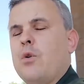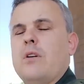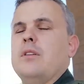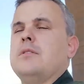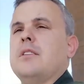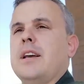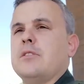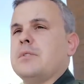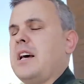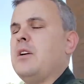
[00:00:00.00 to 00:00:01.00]
4 of those things,
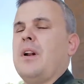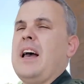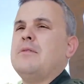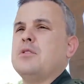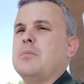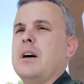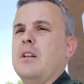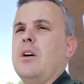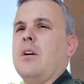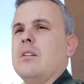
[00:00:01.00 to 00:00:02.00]
which I don't have to by law.